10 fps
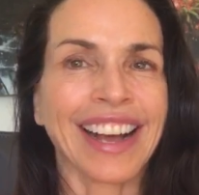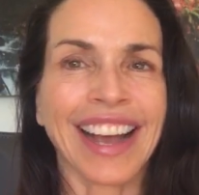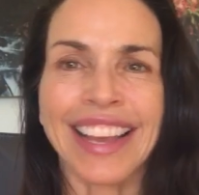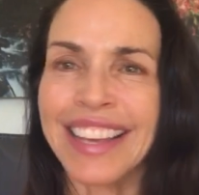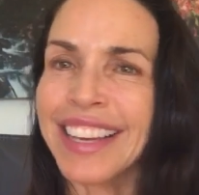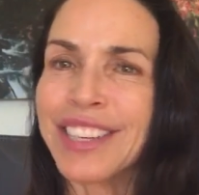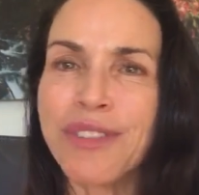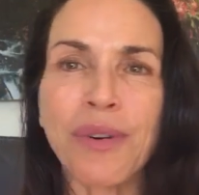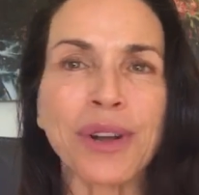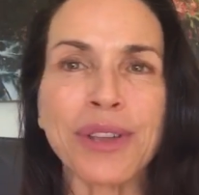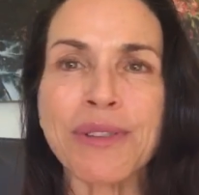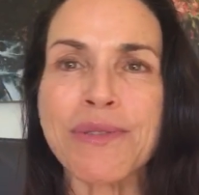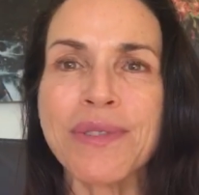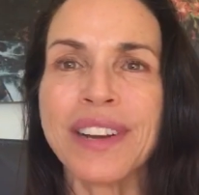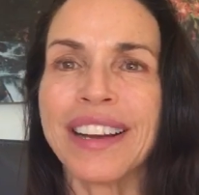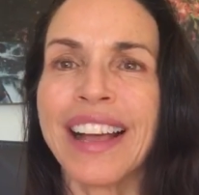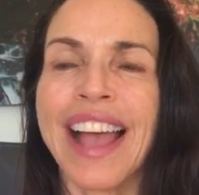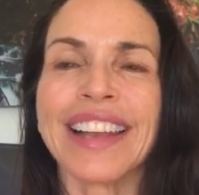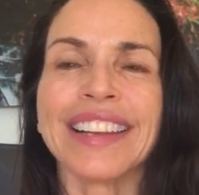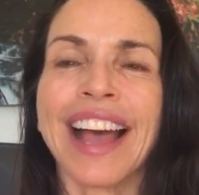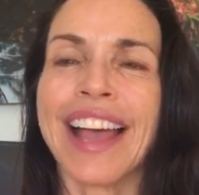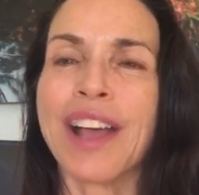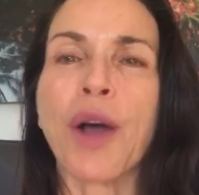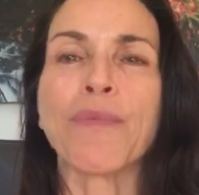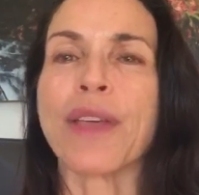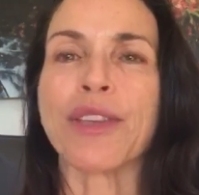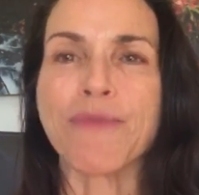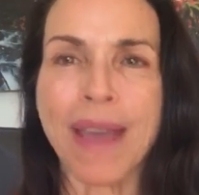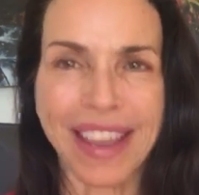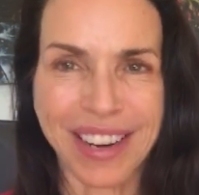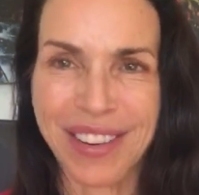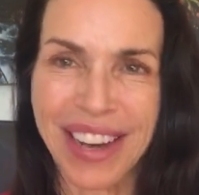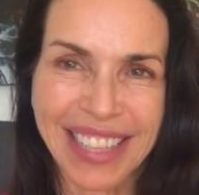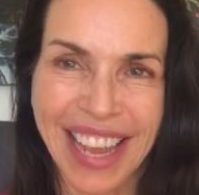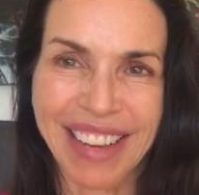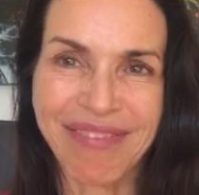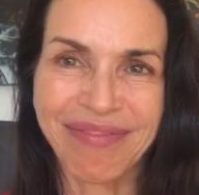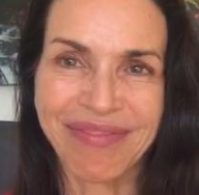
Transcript: I adore you, and I hope that you make it a great day.